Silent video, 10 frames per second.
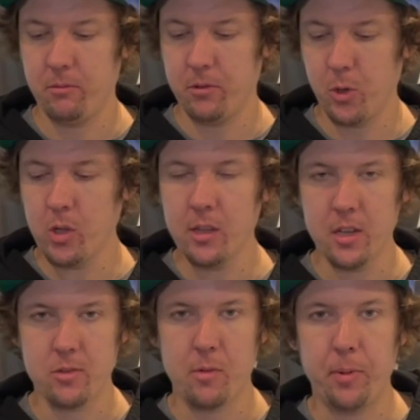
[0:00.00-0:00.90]
doing
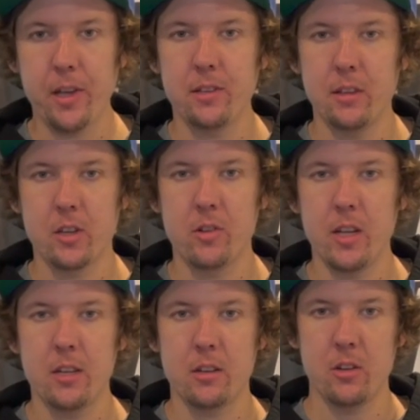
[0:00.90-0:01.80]
this, replacing the
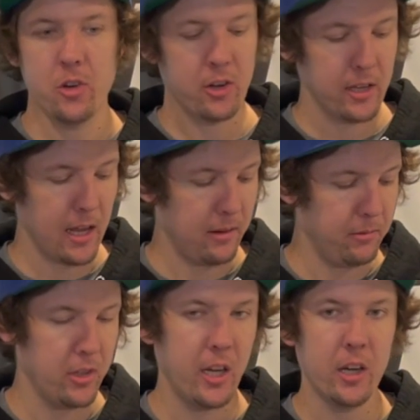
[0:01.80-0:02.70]
grease, you're going to get
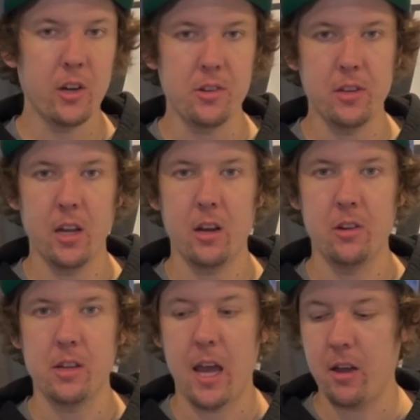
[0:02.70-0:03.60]
years and
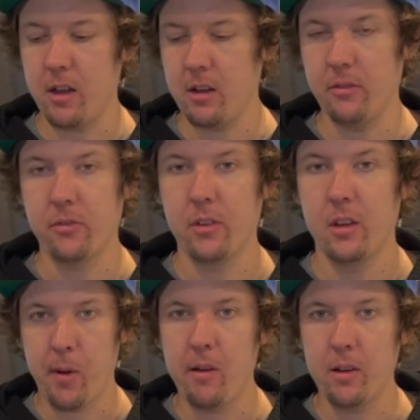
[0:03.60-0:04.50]
years out of
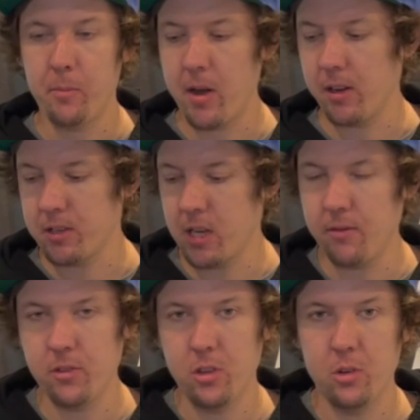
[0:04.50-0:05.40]
bearings,
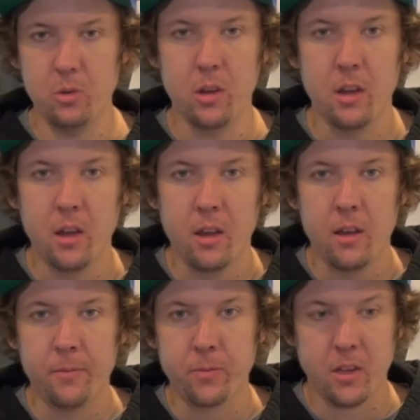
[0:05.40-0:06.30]
saving you
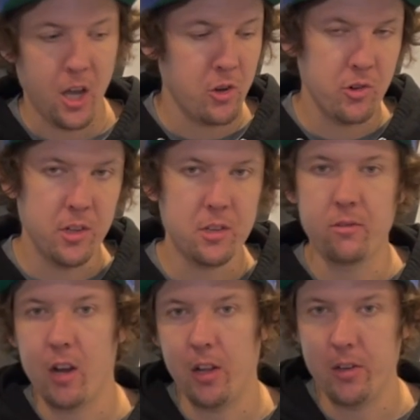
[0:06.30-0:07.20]
hundreds of
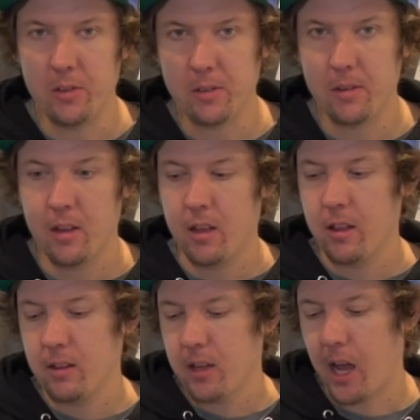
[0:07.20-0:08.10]
dollars.
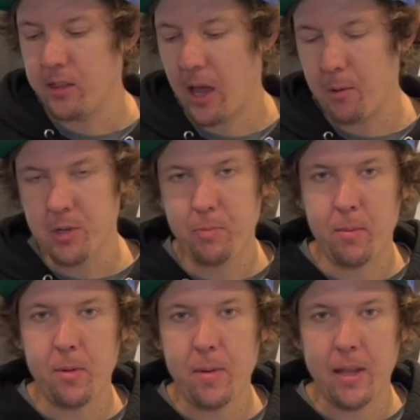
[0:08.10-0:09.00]
That was
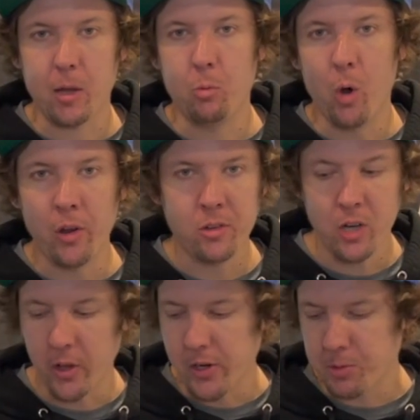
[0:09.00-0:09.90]
probably about like
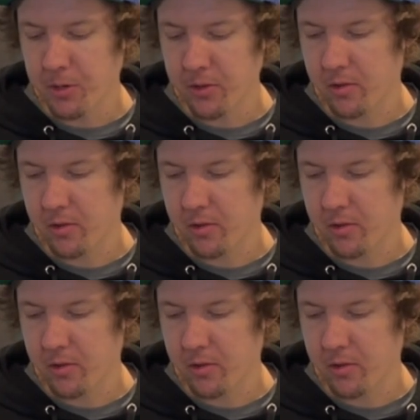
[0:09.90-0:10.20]
$1 worth of